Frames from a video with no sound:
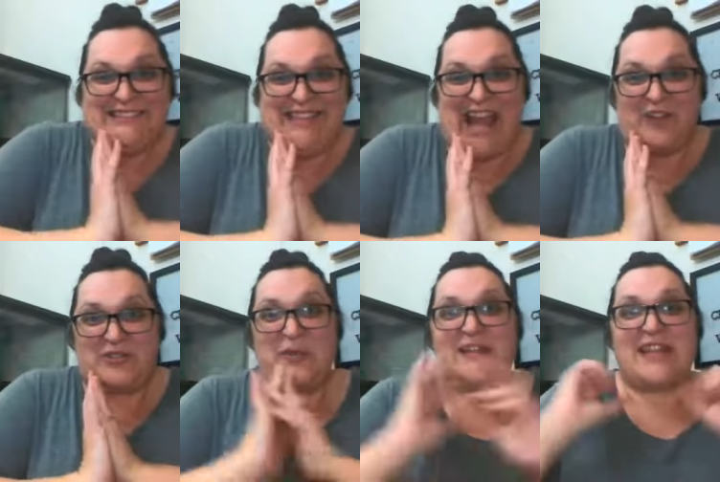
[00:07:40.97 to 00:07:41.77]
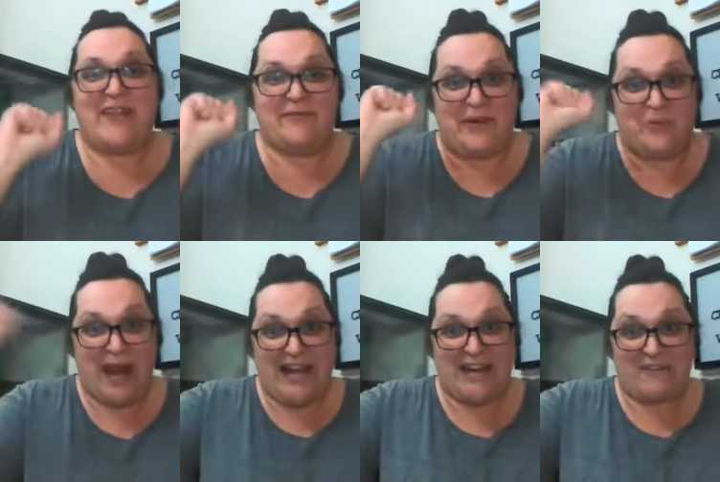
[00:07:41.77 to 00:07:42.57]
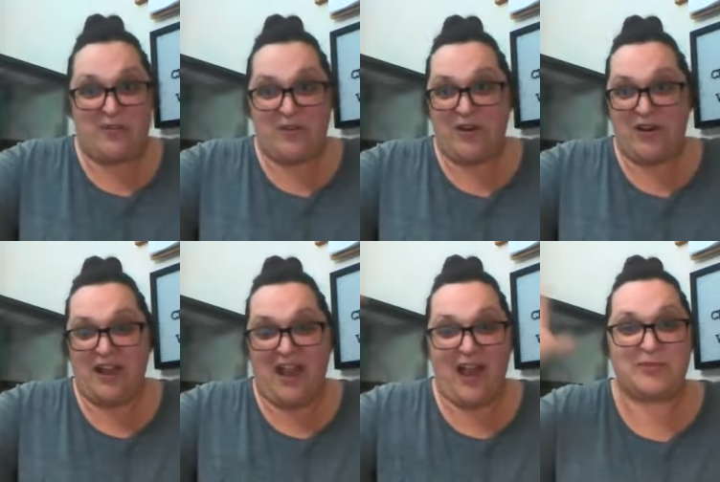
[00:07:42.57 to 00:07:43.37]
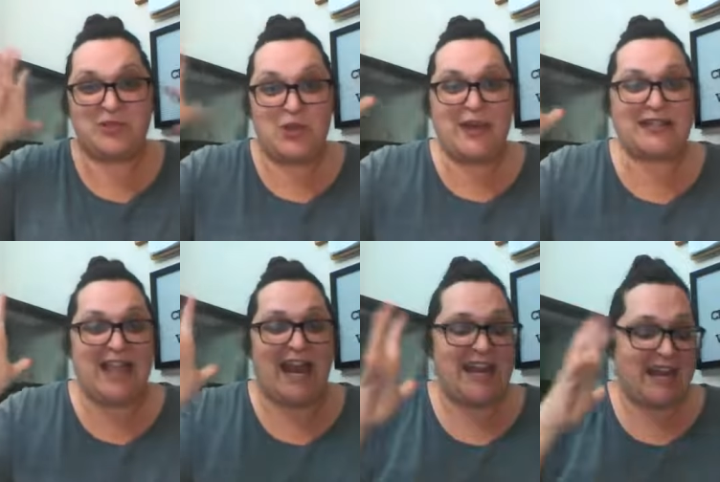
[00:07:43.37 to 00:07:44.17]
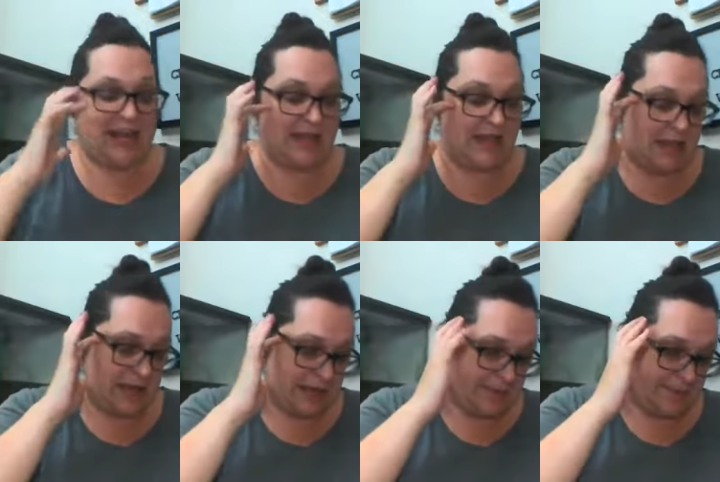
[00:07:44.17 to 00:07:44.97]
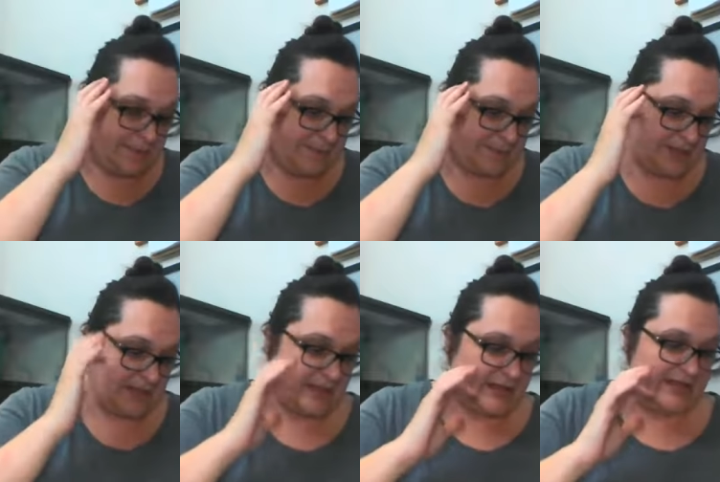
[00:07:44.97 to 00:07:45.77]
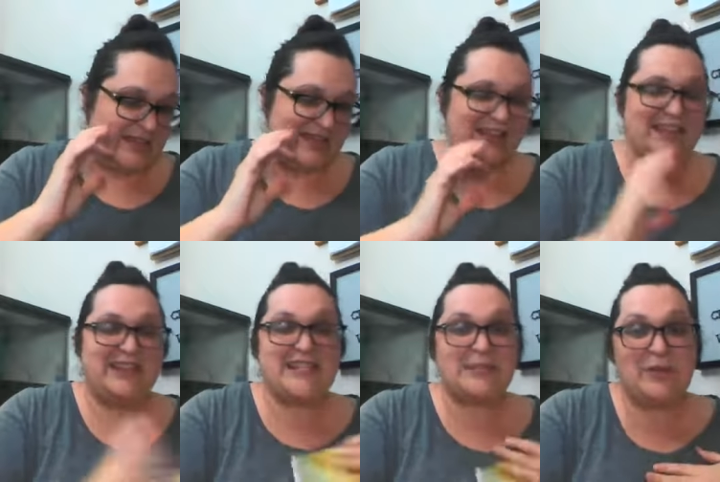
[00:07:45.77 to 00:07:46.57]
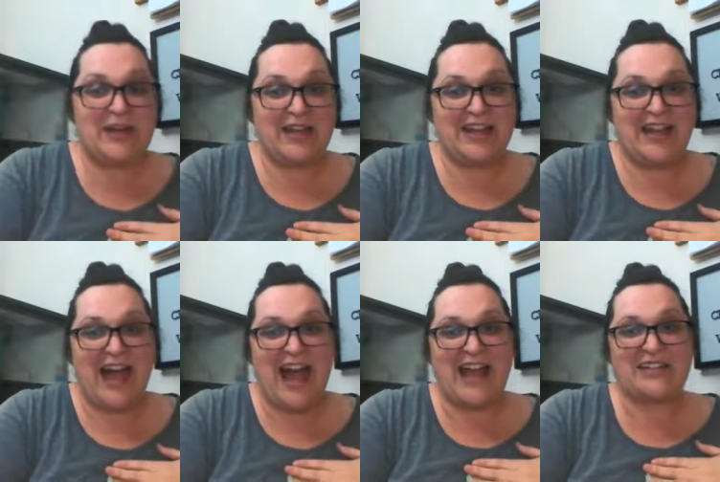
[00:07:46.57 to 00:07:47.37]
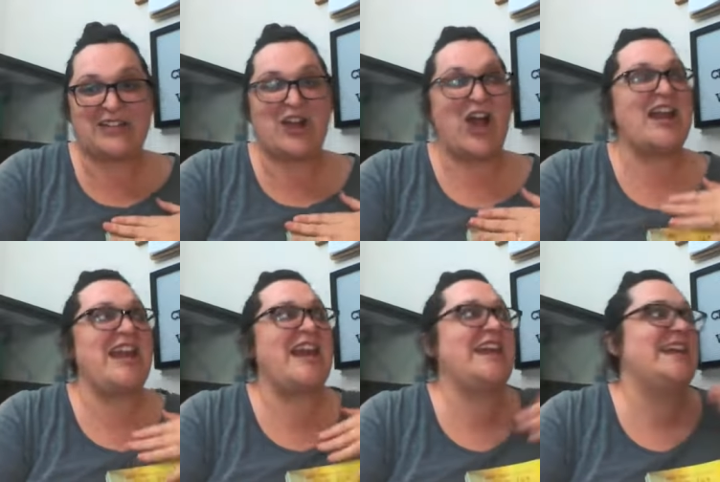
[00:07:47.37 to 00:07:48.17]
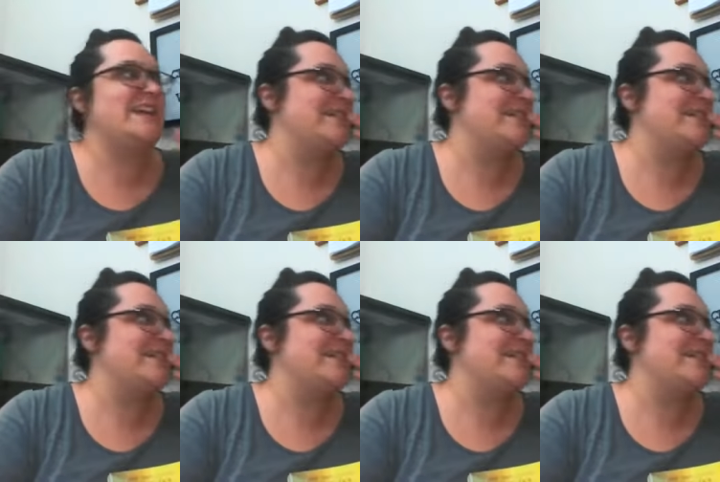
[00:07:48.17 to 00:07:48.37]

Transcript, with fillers: now's the ones I've been waiting for. I'm so excited. Um, this book I started